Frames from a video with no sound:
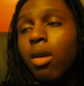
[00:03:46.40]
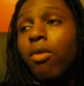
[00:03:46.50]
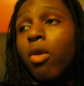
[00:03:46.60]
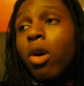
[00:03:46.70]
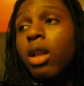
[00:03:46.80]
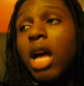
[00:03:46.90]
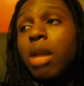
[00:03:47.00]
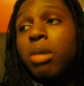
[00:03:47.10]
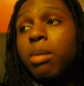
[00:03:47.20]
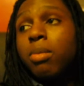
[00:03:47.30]
For a lot
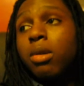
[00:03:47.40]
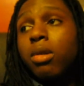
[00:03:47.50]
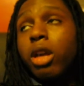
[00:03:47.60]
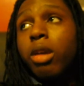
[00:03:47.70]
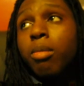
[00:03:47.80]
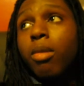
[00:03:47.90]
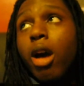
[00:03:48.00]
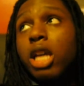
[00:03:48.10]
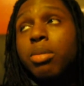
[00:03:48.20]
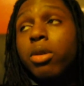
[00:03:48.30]
of people, and
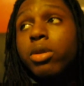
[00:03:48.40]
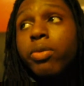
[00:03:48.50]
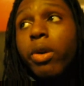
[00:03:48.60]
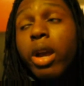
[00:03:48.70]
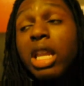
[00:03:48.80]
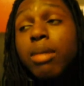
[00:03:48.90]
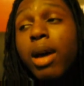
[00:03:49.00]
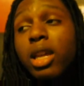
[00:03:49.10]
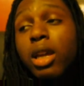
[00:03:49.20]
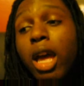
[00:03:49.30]
I suppose for
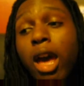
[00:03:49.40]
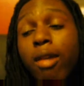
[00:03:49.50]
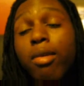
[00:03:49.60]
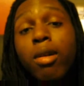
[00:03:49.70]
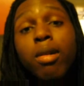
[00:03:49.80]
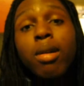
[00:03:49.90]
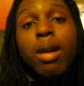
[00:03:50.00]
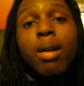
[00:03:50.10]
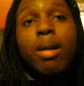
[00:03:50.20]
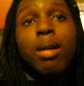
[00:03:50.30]
anybody ever,
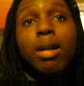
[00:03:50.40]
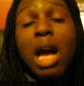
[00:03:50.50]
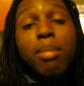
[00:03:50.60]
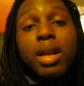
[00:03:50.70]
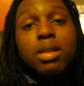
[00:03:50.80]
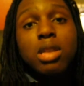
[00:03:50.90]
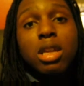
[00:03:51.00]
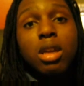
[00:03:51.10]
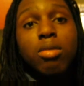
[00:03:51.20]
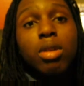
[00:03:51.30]
complex
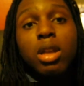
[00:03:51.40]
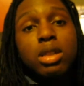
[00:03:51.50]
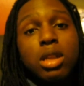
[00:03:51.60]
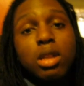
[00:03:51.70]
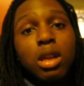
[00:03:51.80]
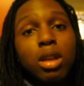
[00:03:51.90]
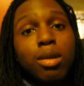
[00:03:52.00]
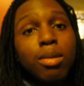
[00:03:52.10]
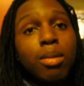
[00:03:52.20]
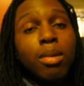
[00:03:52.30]
thinking really isn't needed
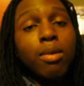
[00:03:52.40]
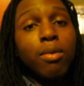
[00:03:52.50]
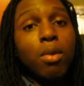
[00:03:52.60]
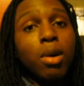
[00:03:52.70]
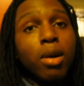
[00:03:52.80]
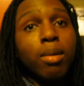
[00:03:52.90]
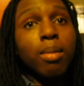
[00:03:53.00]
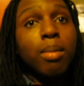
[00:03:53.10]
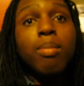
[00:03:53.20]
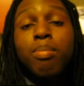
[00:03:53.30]
for
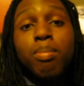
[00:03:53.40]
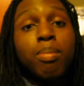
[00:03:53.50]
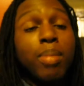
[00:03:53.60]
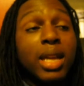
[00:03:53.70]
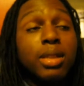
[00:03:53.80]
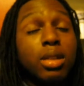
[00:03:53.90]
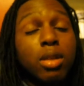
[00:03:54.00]
basic